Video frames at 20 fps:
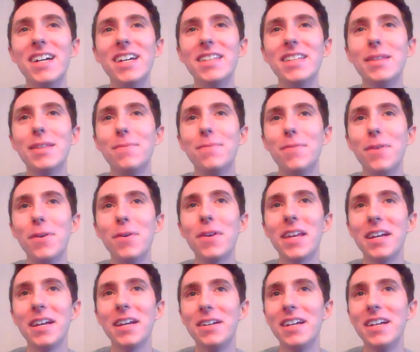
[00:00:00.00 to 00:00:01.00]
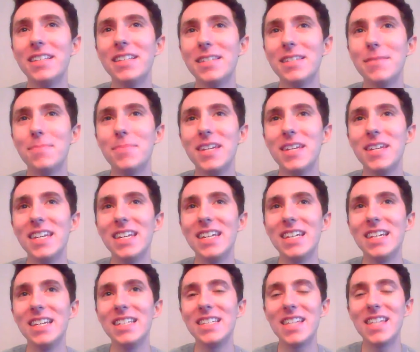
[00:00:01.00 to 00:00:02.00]
the vote count ends up
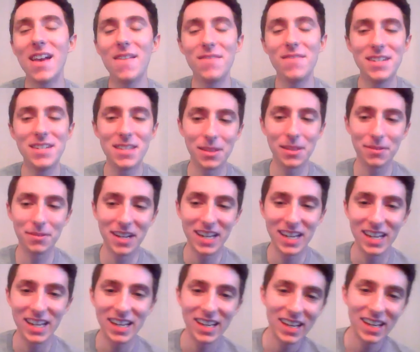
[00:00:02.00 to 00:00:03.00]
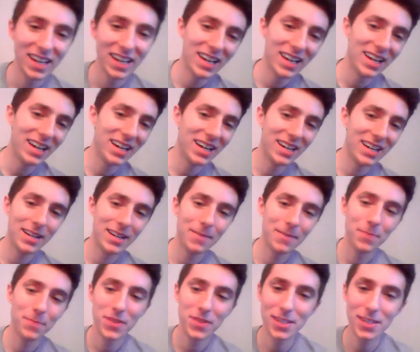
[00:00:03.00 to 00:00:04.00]
being 7-3,
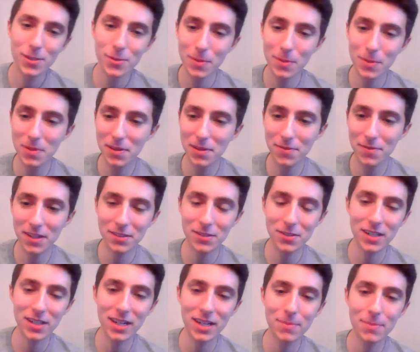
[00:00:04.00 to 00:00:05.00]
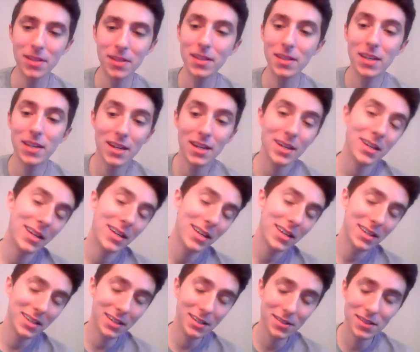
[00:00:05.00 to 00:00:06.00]
sweeping victory. But
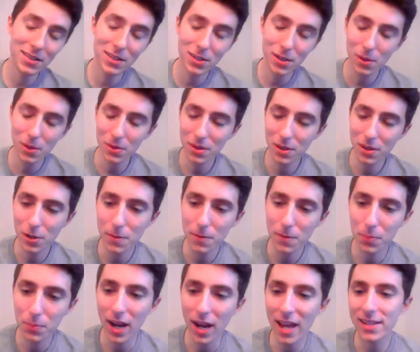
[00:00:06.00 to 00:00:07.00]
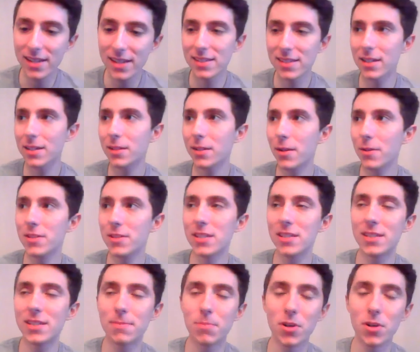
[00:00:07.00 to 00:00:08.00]
here's a note, though. Brad is the
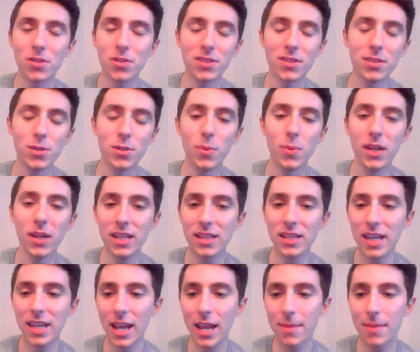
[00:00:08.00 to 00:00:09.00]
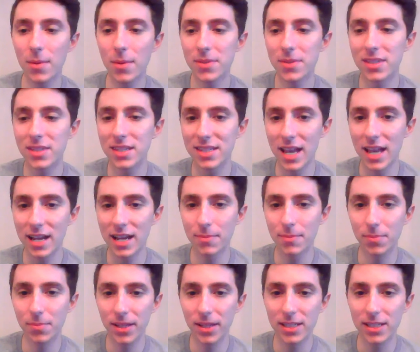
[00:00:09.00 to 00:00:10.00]
closest person to winning the game that was the second
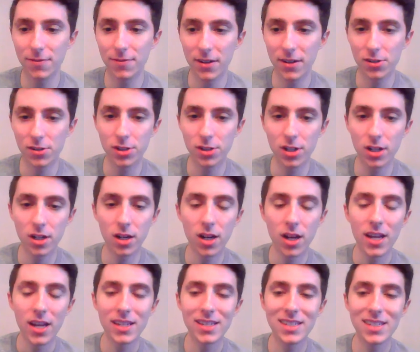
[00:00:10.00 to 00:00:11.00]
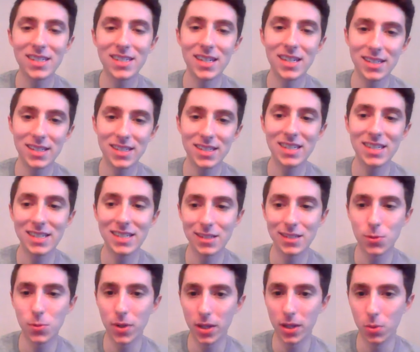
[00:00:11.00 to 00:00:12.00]
place finisher since season
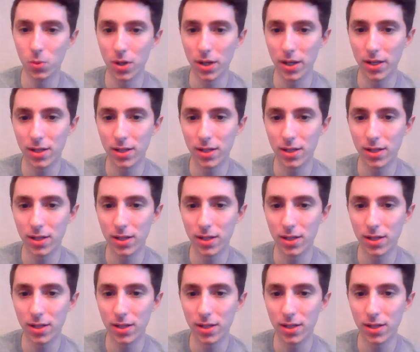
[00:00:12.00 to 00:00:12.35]
21.